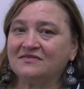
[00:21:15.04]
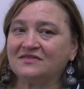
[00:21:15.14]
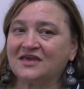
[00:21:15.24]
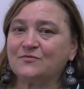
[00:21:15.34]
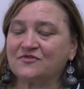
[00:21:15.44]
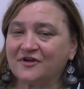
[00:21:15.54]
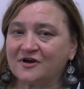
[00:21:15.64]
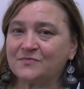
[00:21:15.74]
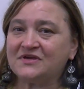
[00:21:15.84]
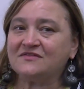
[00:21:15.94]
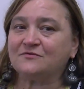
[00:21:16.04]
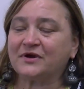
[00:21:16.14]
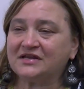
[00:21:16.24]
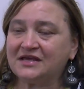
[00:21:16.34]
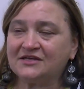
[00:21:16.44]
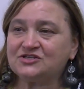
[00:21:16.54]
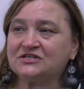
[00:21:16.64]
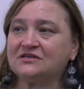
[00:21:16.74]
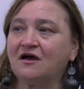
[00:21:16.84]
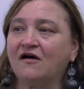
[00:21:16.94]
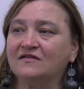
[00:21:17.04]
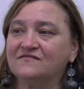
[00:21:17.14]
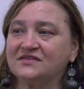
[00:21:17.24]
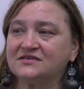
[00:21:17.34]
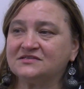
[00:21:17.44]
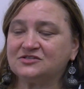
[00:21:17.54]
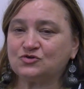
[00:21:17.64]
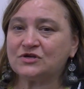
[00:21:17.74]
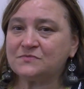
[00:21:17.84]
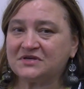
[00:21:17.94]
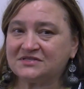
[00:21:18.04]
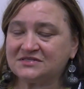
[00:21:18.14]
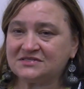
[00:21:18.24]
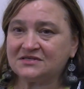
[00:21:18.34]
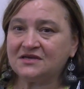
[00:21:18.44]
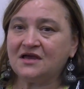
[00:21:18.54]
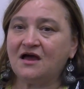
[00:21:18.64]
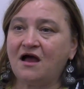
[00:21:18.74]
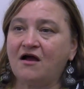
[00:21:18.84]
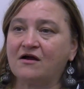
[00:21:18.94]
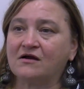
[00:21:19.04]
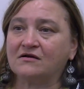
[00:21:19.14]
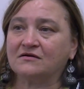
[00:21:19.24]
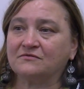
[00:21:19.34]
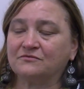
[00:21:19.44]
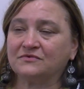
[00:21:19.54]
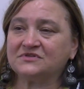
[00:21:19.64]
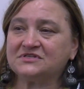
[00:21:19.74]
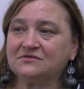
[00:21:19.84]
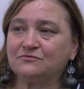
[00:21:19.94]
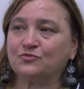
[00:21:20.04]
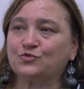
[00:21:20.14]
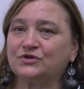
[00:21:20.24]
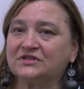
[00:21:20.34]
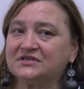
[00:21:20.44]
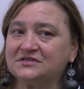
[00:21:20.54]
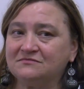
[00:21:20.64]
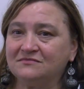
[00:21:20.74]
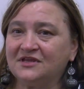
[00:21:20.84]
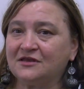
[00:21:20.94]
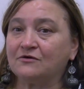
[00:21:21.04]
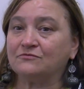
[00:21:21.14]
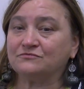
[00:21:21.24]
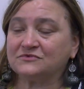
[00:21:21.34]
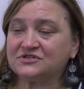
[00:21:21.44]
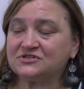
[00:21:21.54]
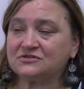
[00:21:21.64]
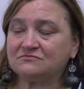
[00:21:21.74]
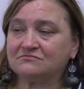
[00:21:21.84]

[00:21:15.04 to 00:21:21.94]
the chemotherapy, the radiation, all of these treatments are really, you know, just